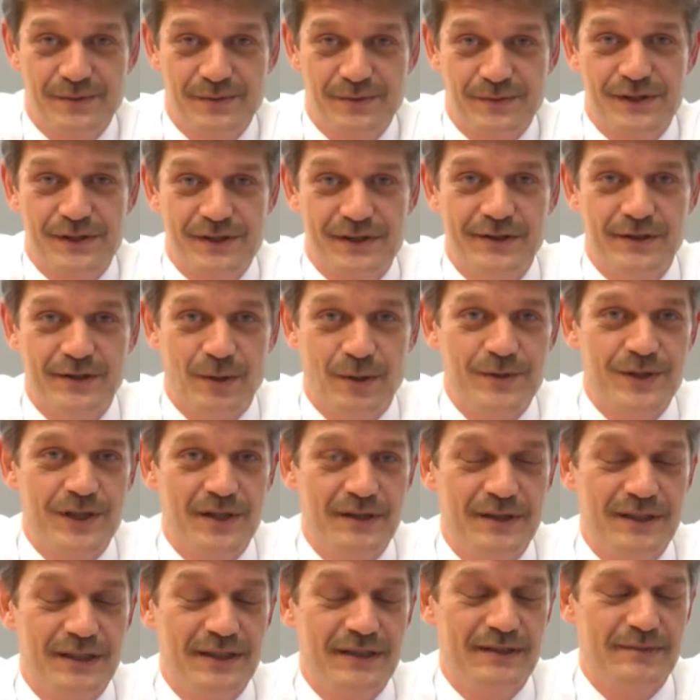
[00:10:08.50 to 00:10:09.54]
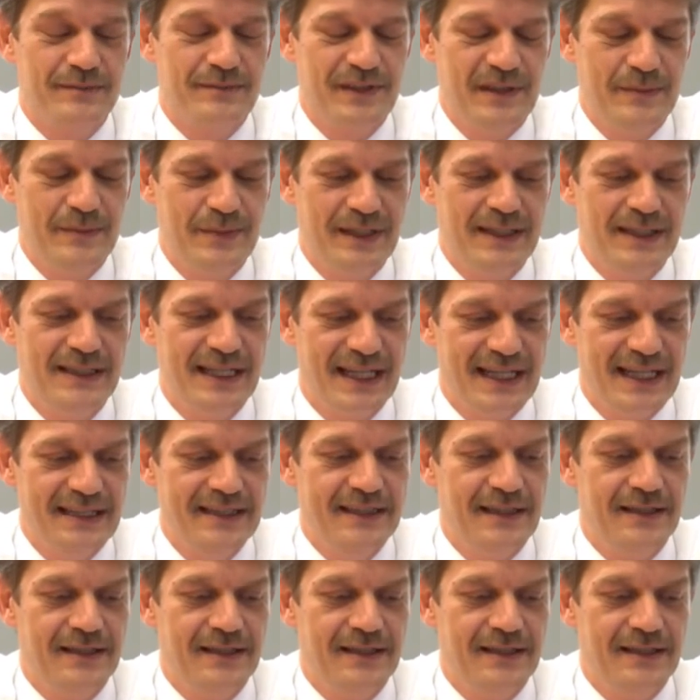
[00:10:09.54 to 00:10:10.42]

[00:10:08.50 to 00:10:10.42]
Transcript: course, an object will maintain